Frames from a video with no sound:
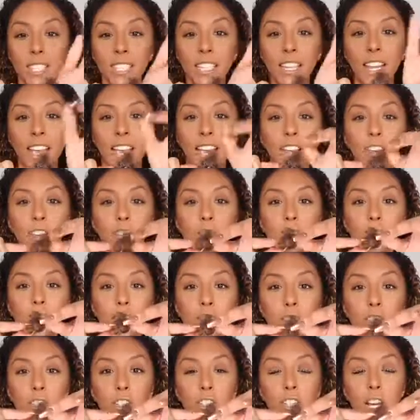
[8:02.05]
today, just
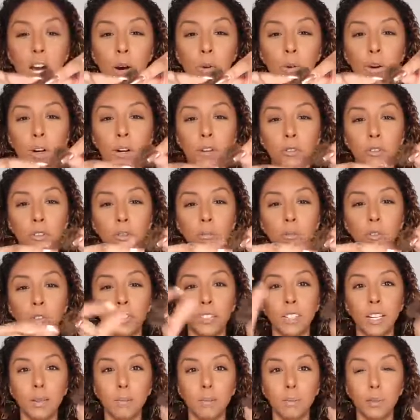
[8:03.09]
in the shower, a normal
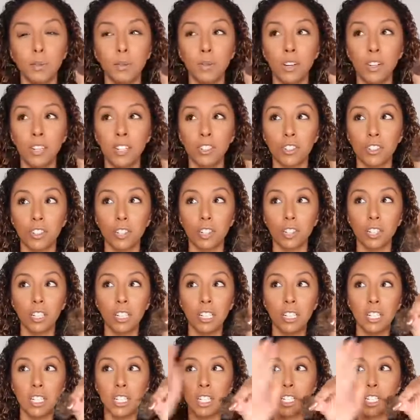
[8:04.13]
shampoo, conditioner.